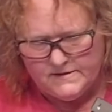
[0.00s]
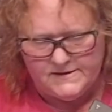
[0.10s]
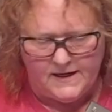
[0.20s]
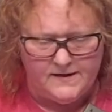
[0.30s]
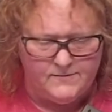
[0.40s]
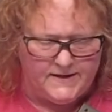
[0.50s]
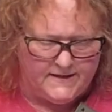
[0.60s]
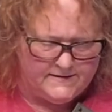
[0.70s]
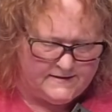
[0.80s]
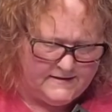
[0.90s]

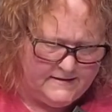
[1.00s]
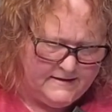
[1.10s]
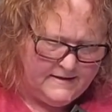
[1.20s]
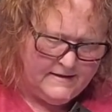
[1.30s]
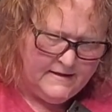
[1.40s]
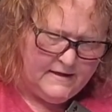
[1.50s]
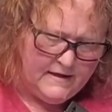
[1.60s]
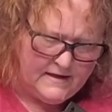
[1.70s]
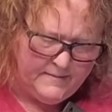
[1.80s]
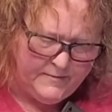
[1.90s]
sideways
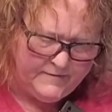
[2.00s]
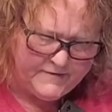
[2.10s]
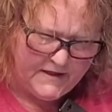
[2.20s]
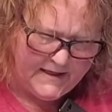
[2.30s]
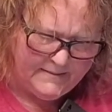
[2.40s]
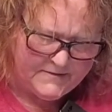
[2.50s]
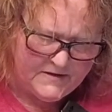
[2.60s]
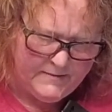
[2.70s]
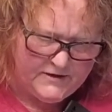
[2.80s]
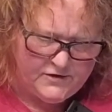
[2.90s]
a couple of times
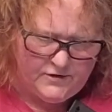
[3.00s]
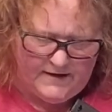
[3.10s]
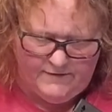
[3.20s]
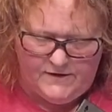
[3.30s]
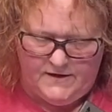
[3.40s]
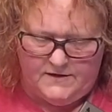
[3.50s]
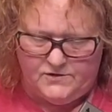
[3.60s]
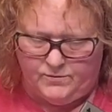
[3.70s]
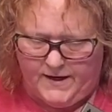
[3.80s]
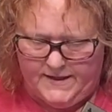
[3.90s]
to make sure everything
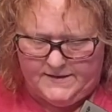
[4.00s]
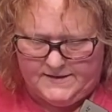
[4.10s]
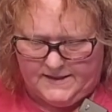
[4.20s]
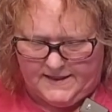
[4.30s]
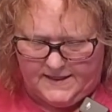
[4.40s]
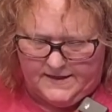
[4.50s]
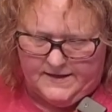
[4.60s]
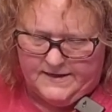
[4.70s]
is right and tight.